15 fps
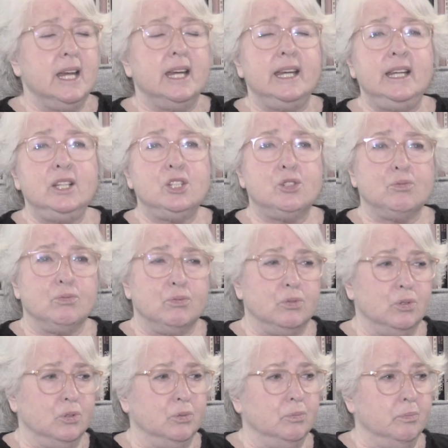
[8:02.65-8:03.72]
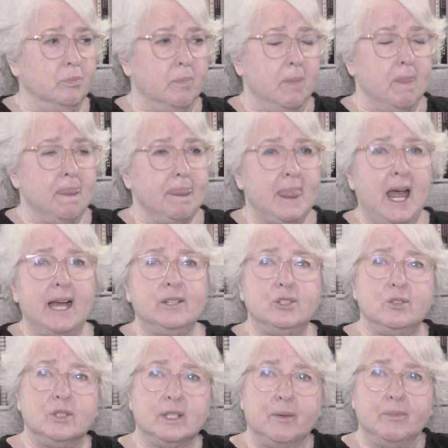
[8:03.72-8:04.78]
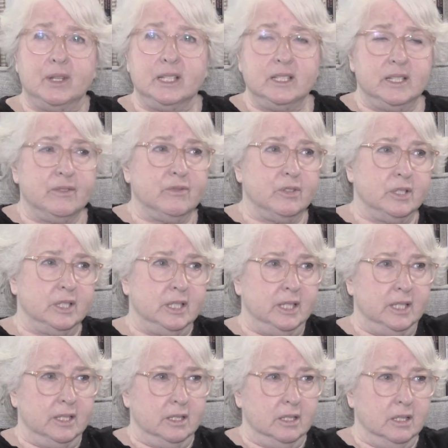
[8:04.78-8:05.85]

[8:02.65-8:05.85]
Each room I do something different in.